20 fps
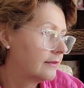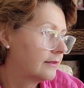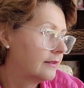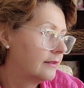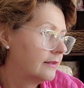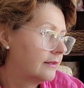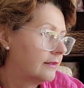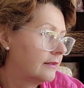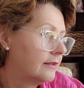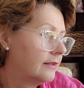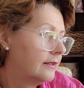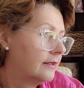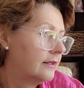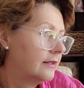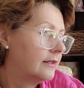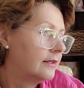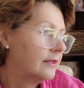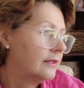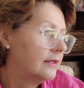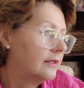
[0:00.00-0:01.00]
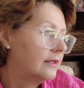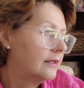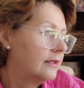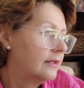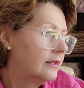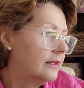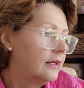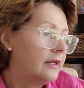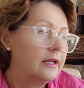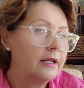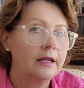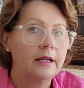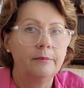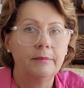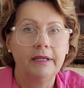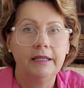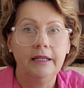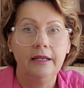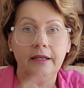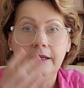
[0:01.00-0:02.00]
I may
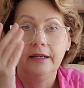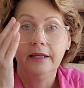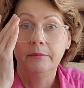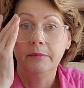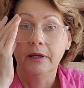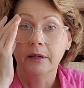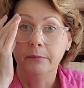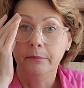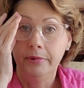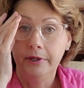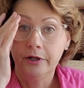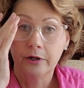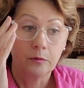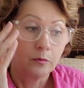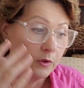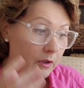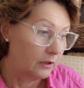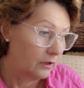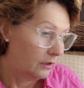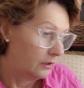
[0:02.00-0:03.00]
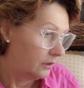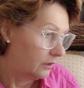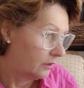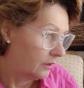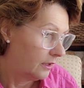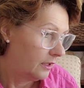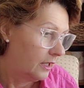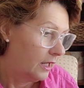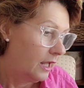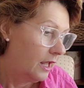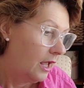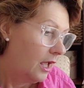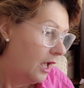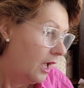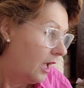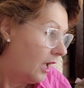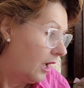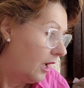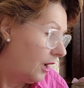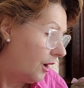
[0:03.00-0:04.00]
need to get me a bigger one.
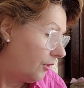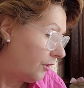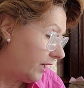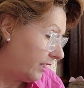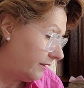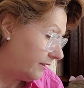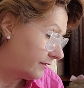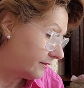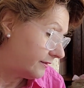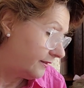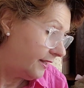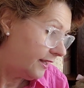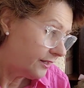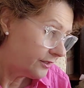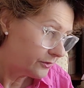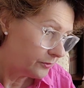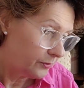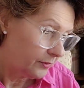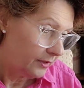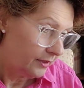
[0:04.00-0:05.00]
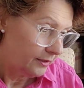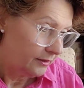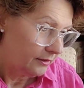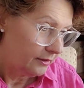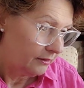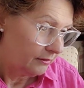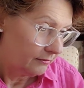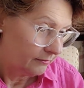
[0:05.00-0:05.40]
Okay, this next one.